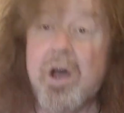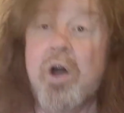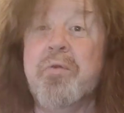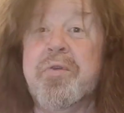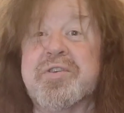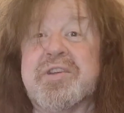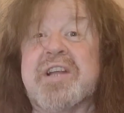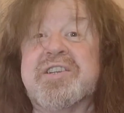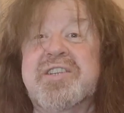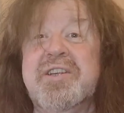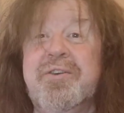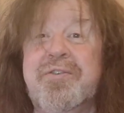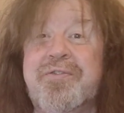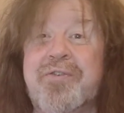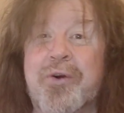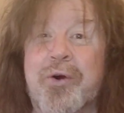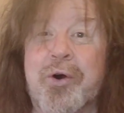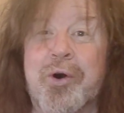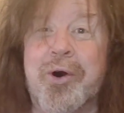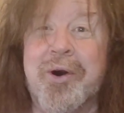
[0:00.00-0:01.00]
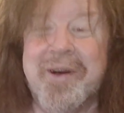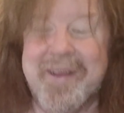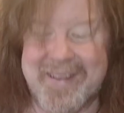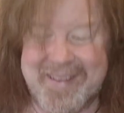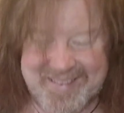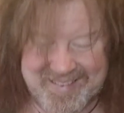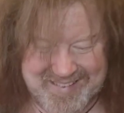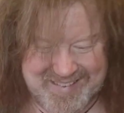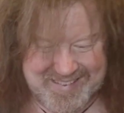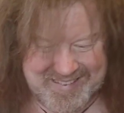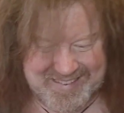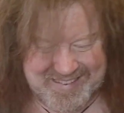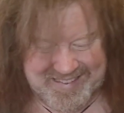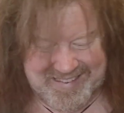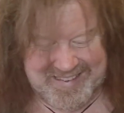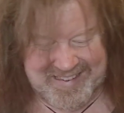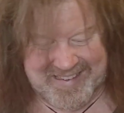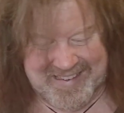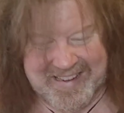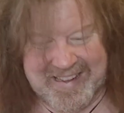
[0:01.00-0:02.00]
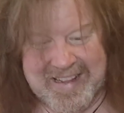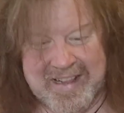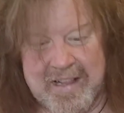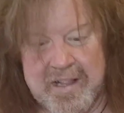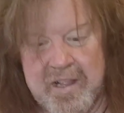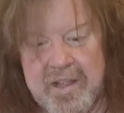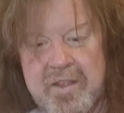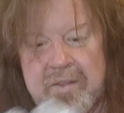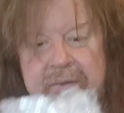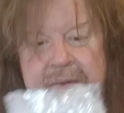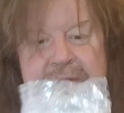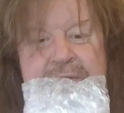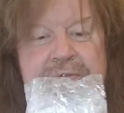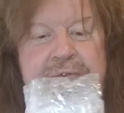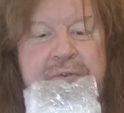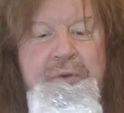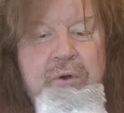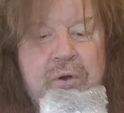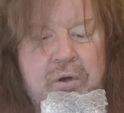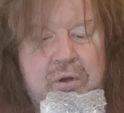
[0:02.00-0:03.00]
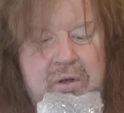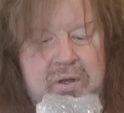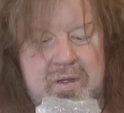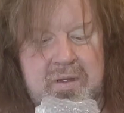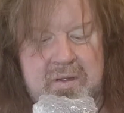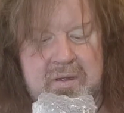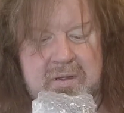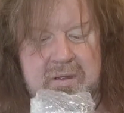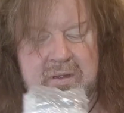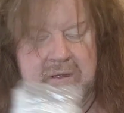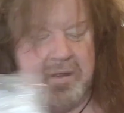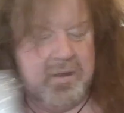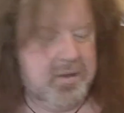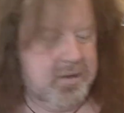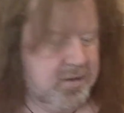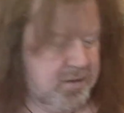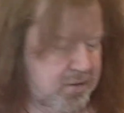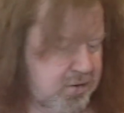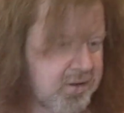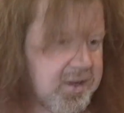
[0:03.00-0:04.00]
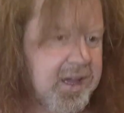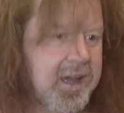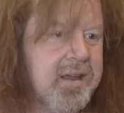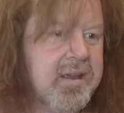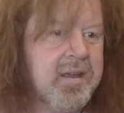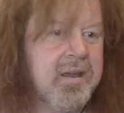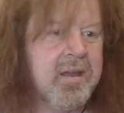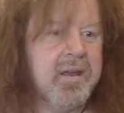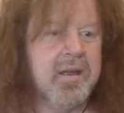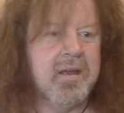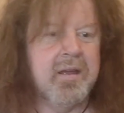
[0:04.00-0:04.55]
Oh, there's actually four. There's four. Okay.